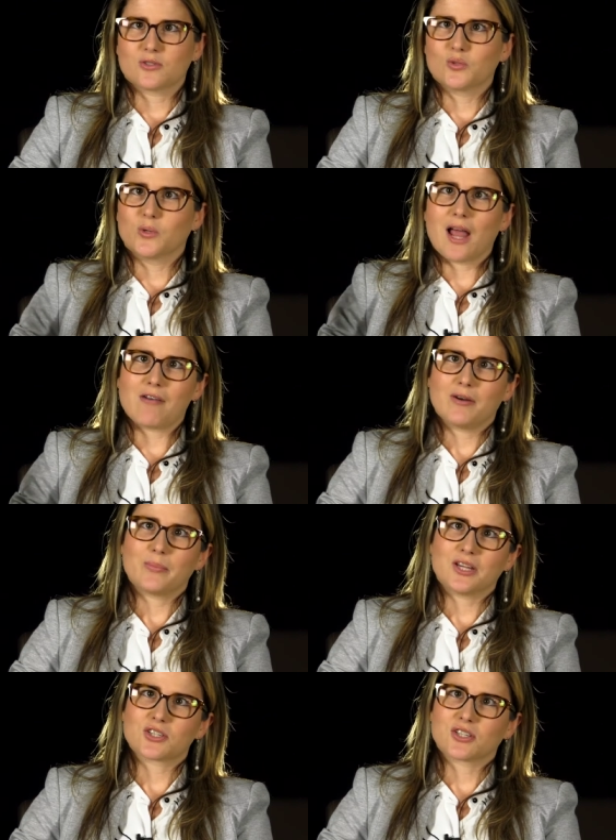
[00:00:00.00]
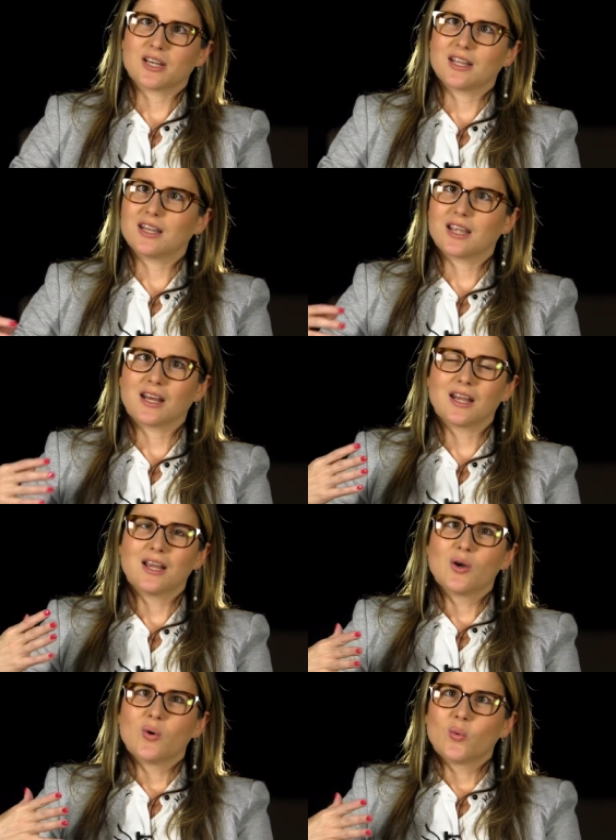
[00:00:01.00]
You will have a patient and then
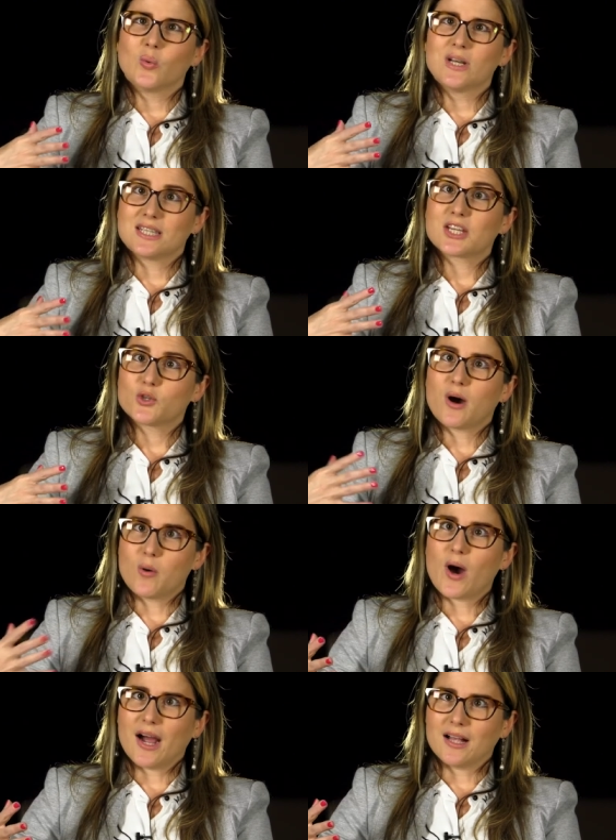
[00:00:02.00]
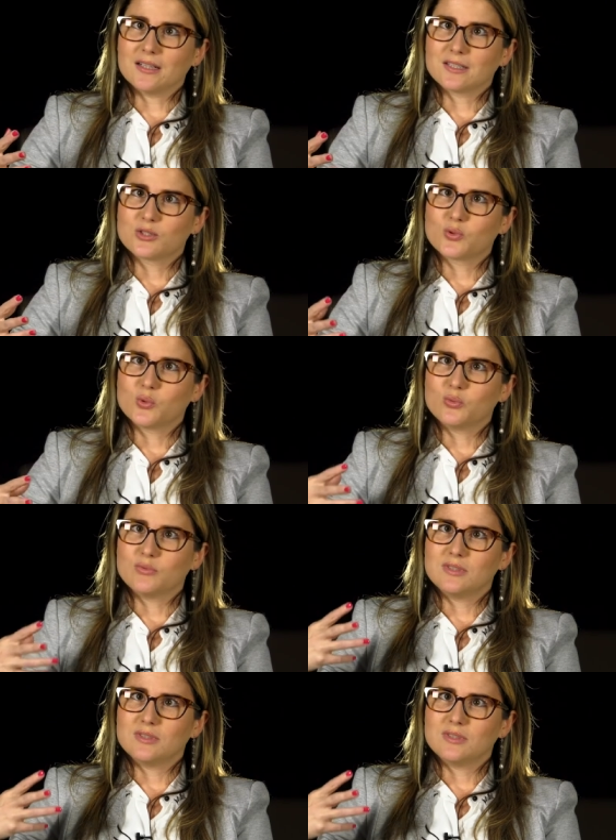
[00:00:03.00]
will take you a while to